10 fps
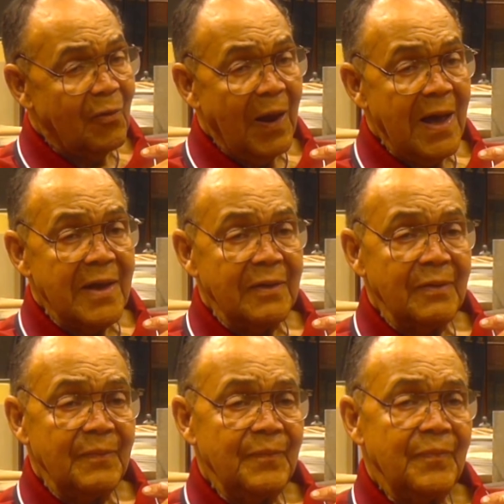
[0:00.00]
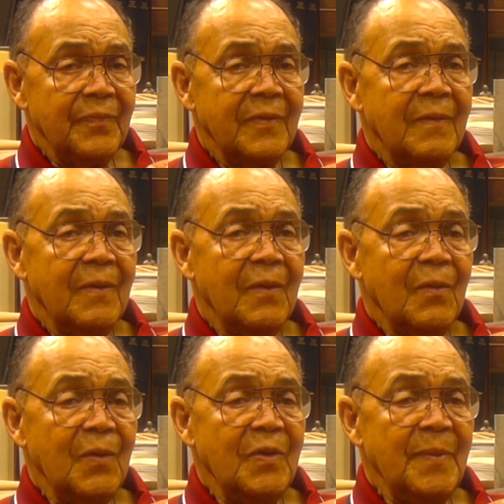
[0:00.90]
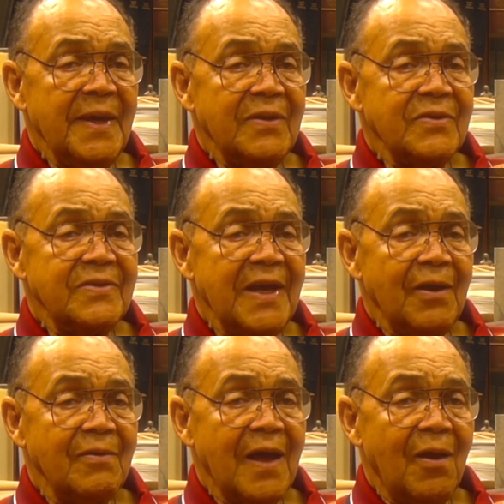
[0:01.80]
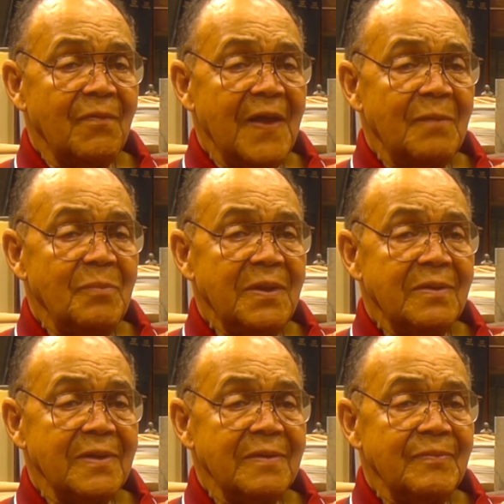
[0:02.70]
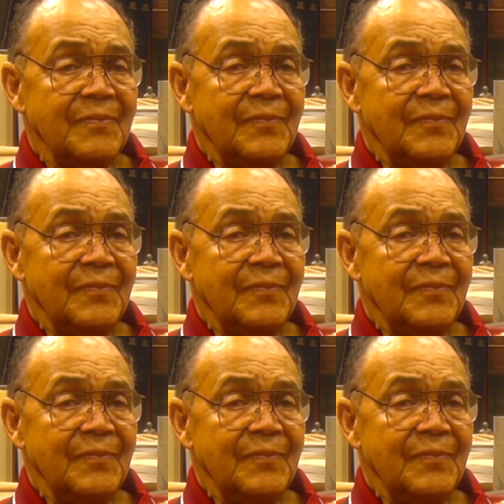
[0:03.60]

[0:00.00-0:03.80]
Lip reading: cried when they began to tear down that building.